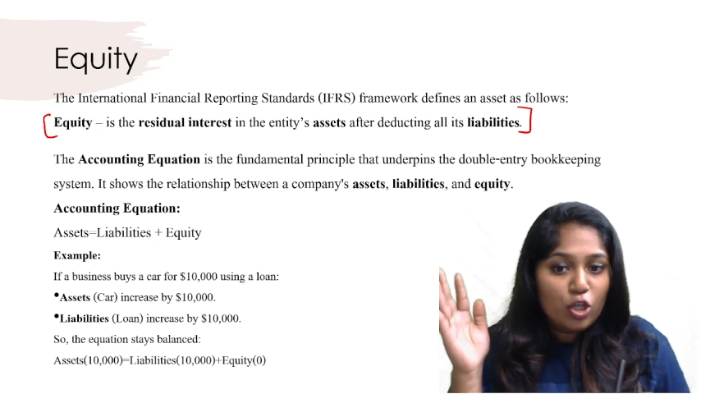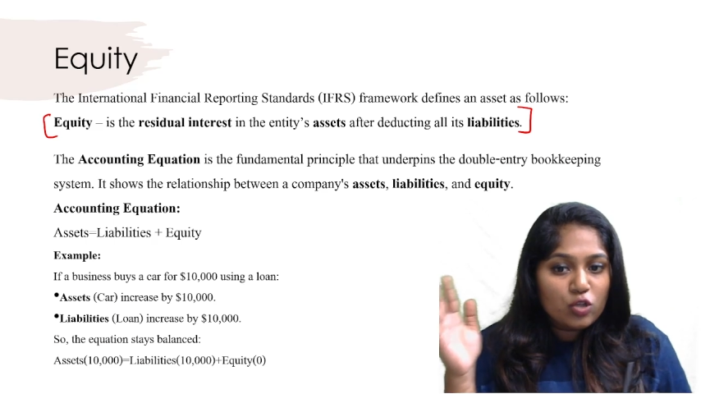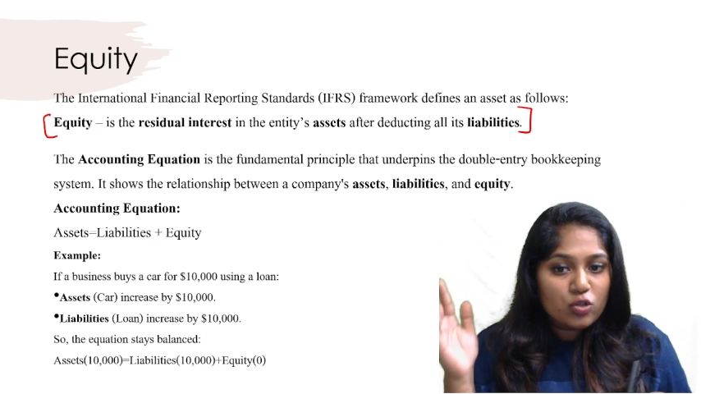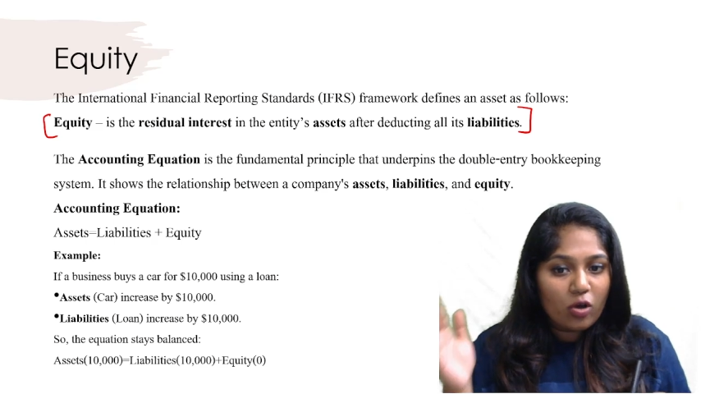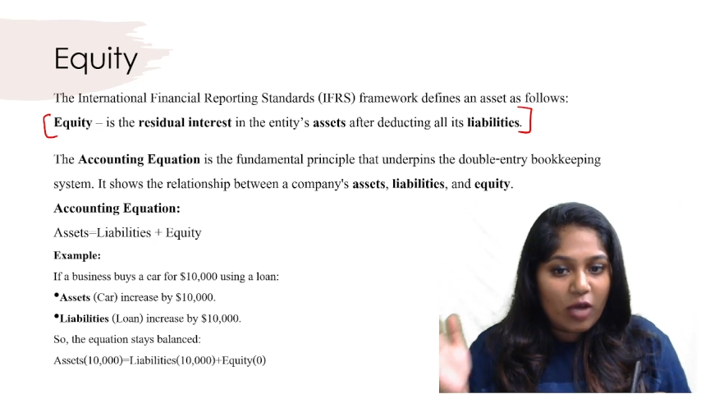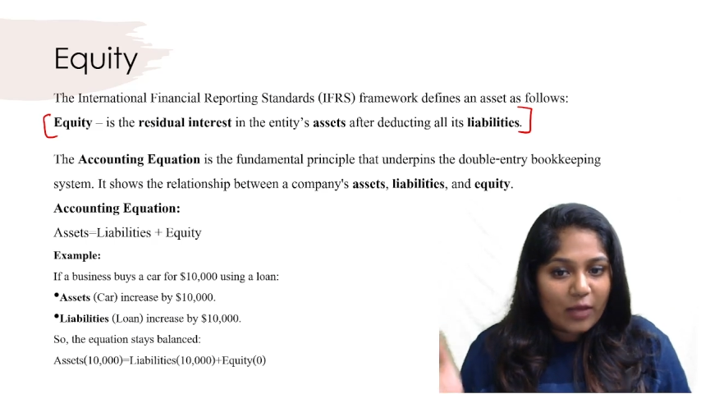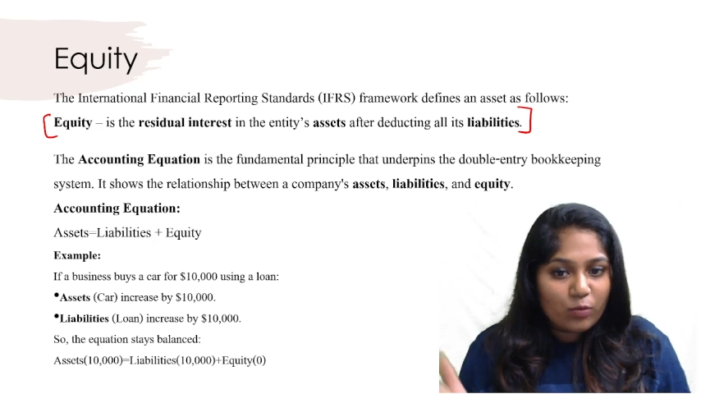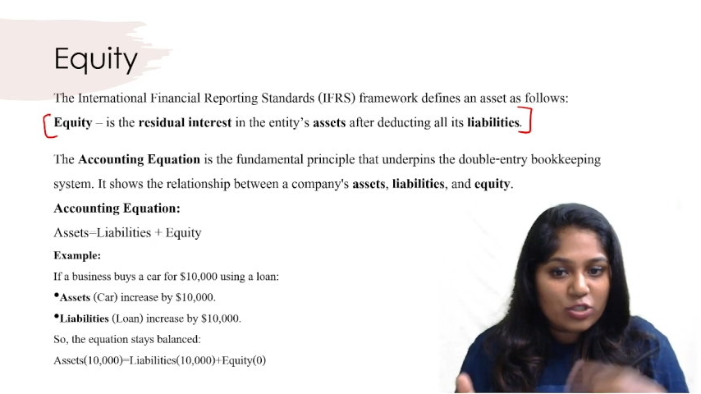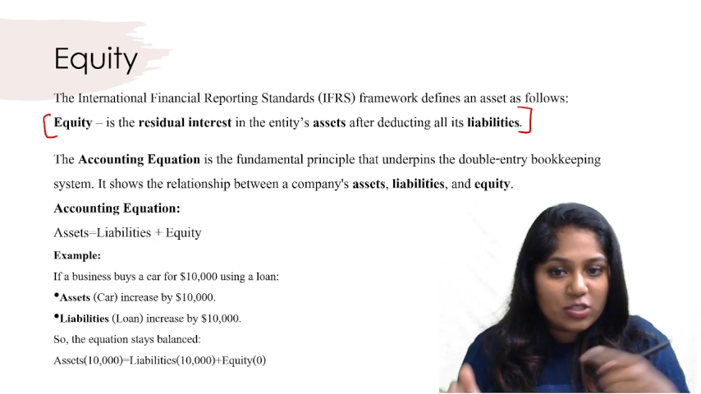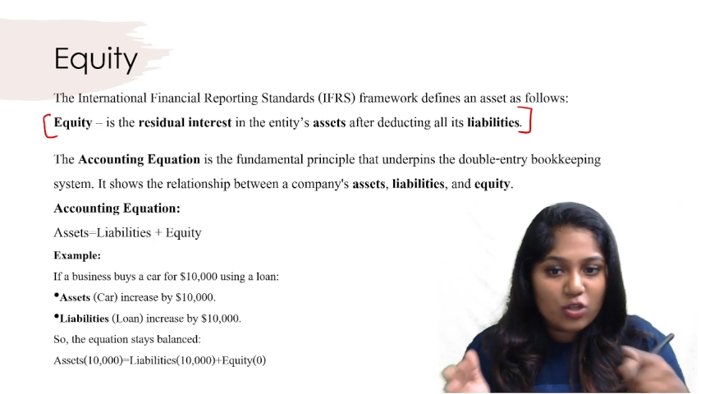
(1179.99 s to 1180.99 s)
So I
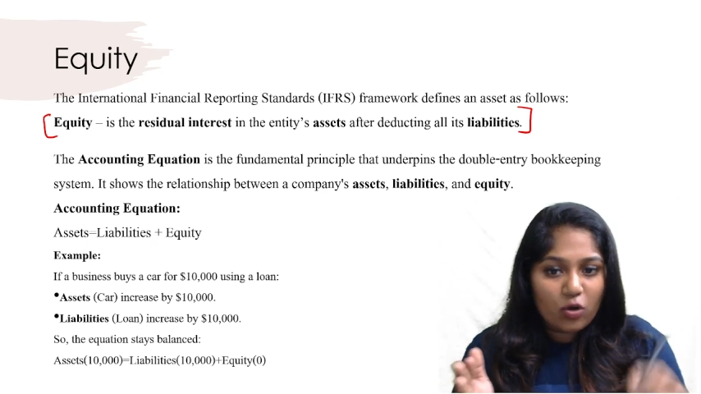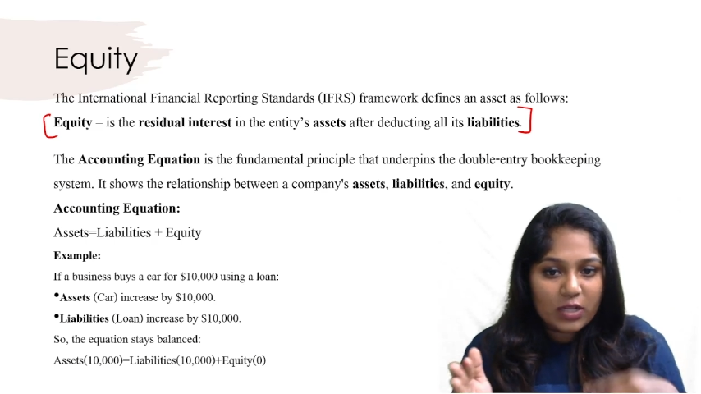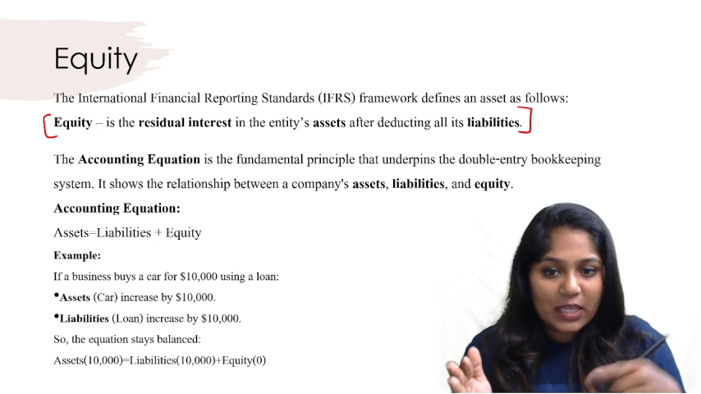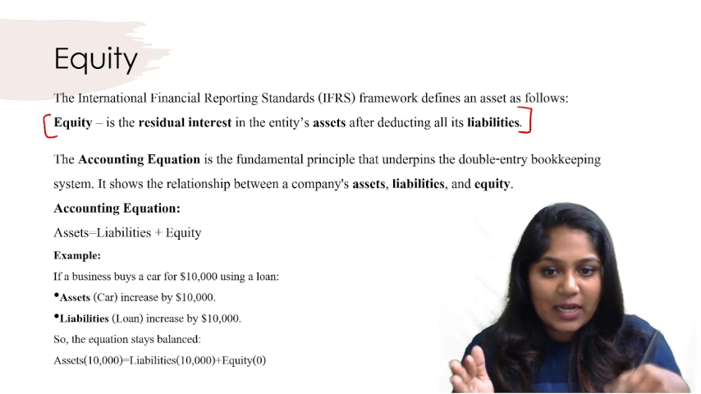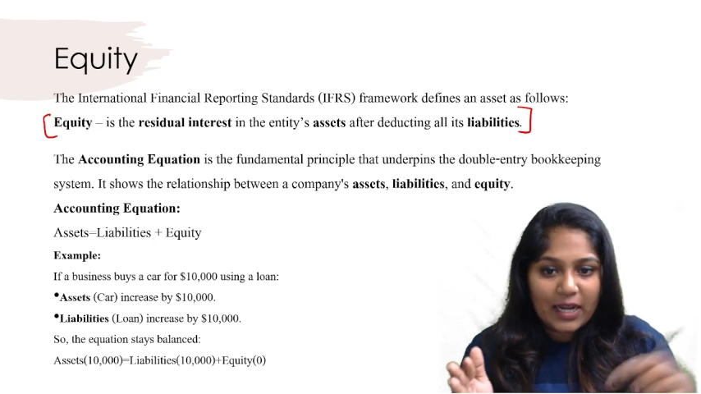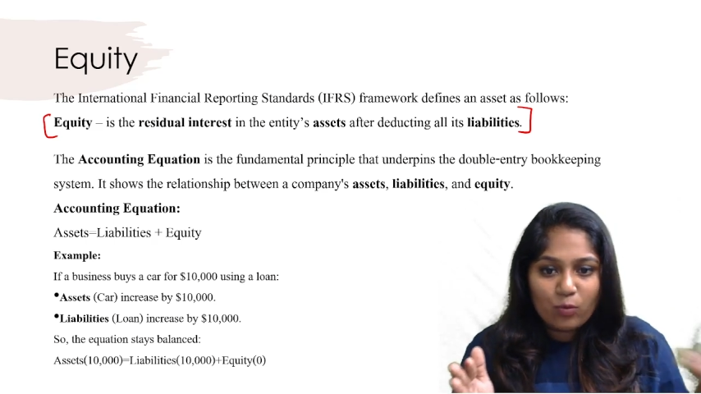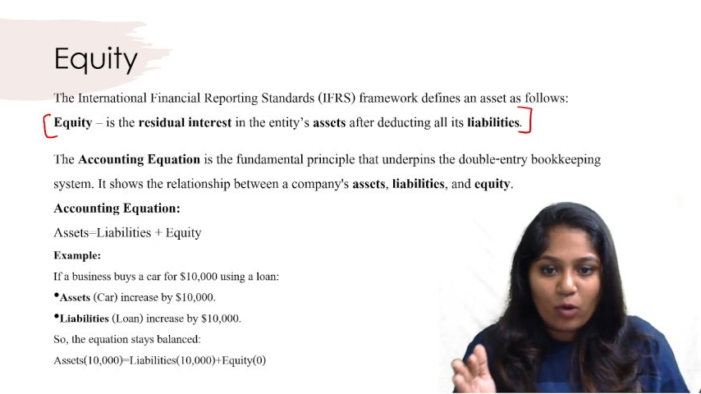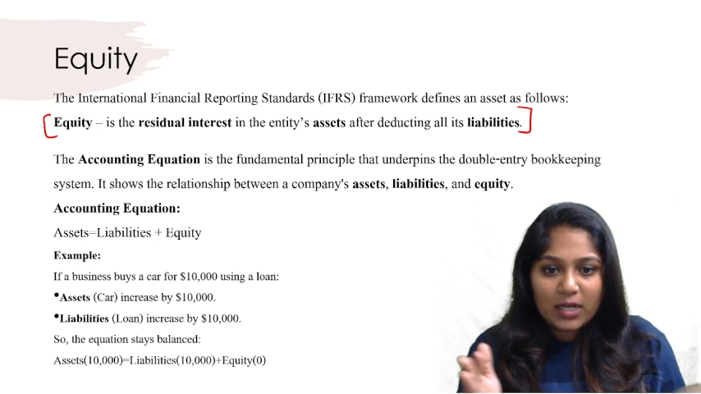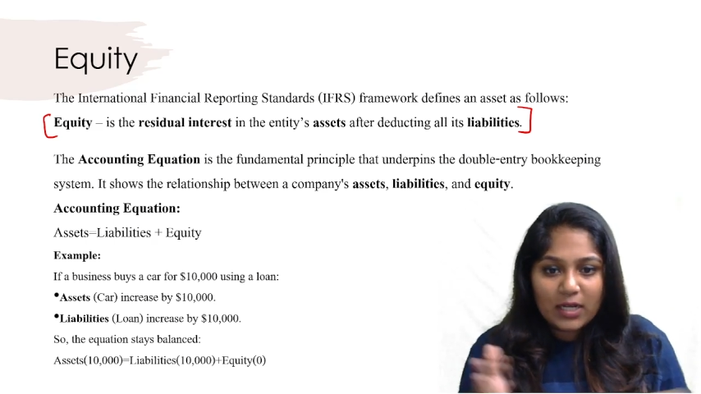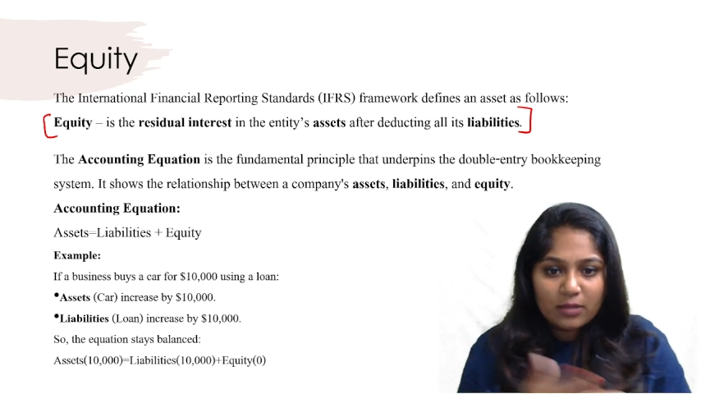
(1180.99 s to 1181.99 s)
would just go rewrite what